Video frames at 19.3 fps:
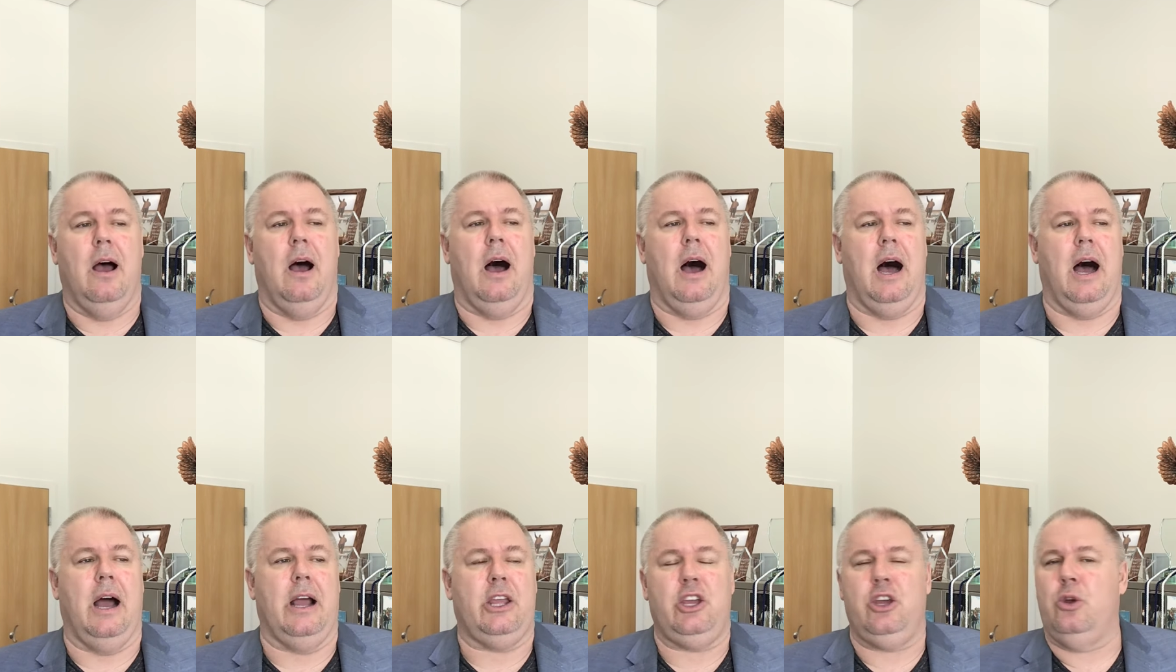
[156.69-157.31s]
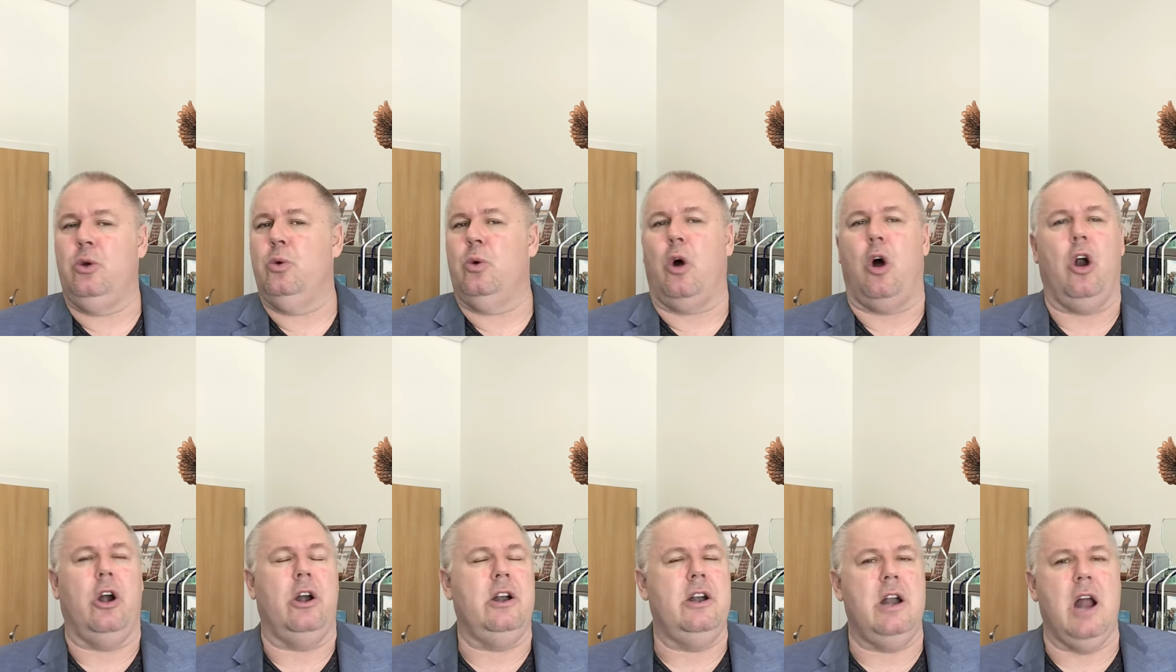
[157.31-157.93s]
uh, you
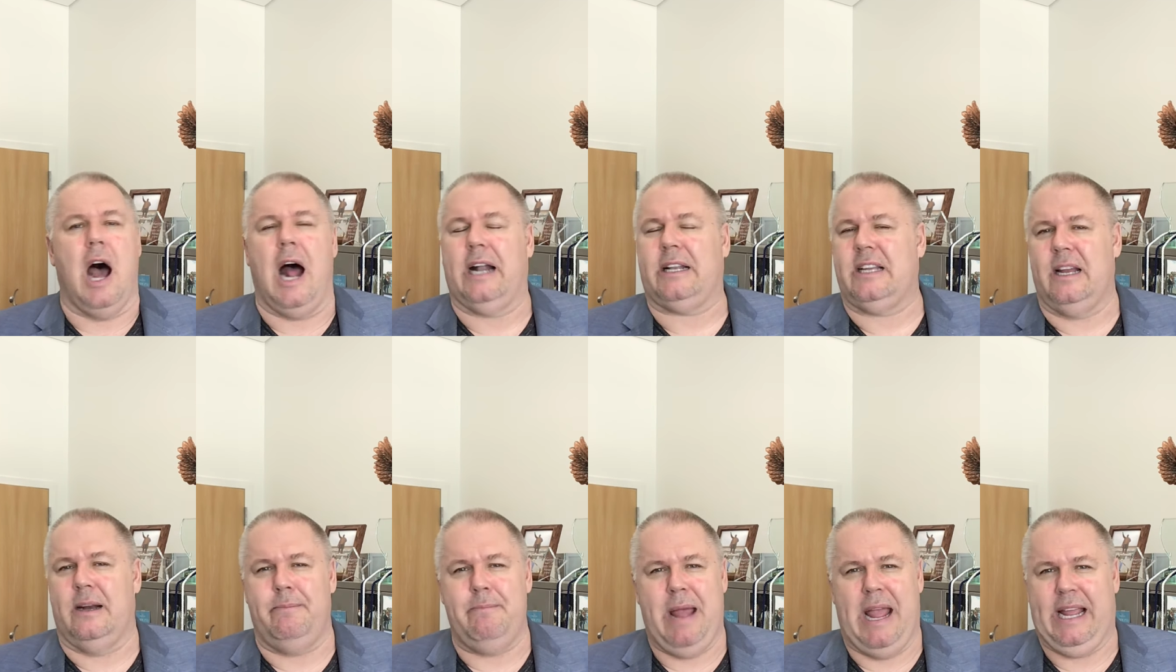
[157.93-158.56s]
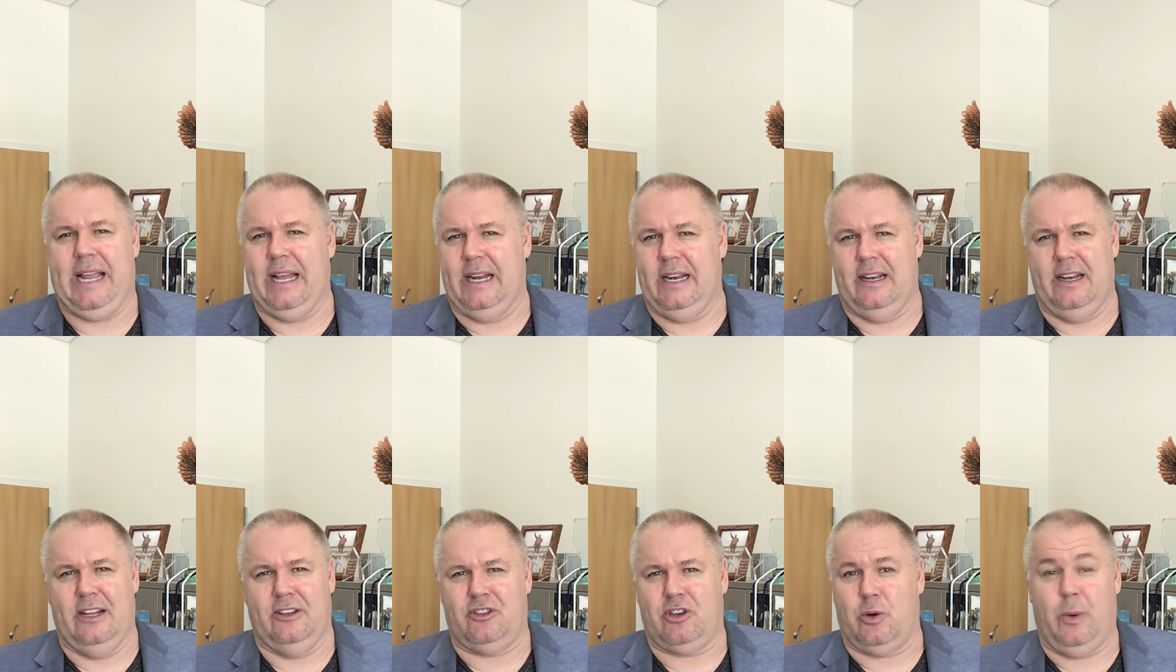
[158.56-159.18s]
are not going to make it in
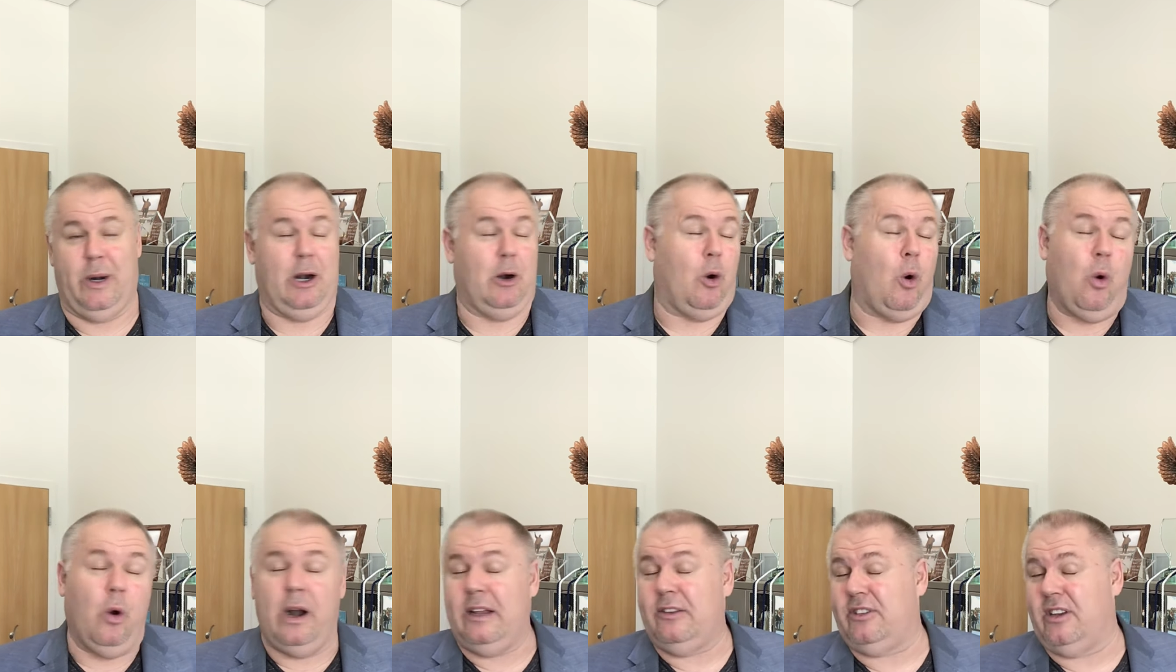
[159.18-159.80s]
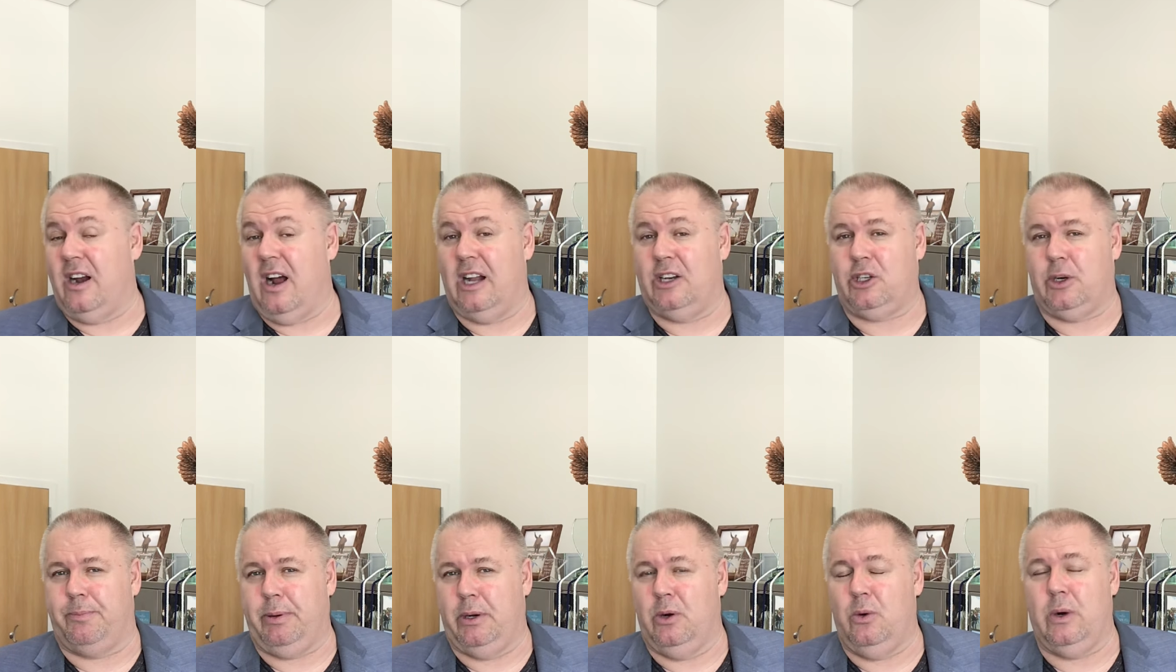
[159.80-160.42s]
this career or as an
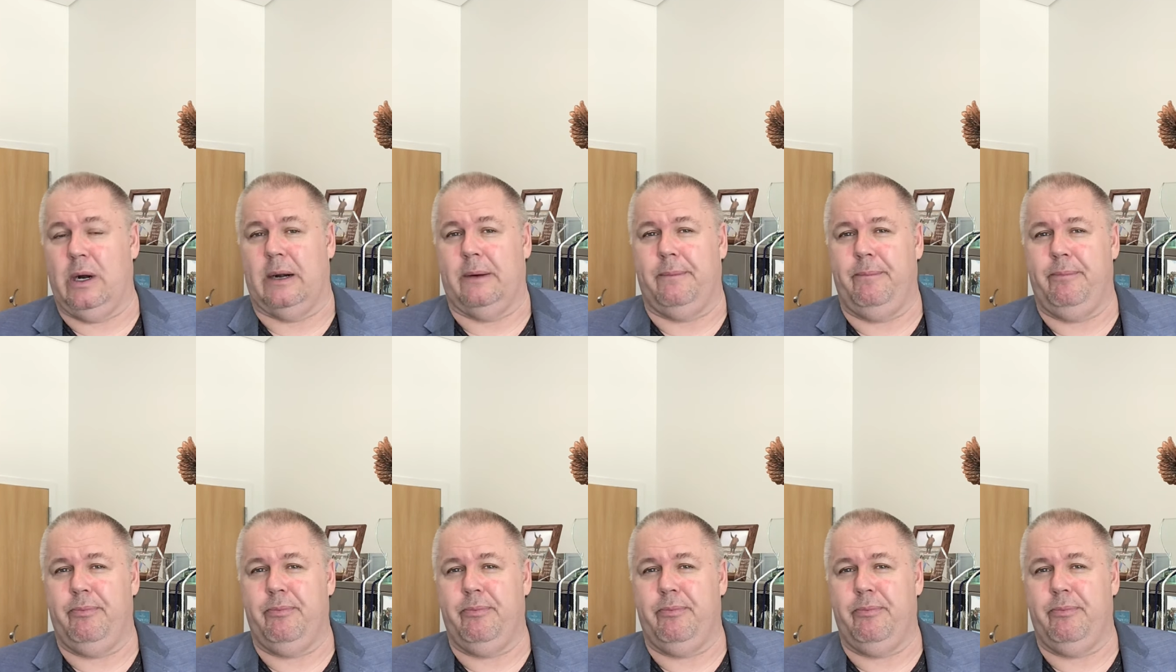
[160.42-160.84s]
entrepreneur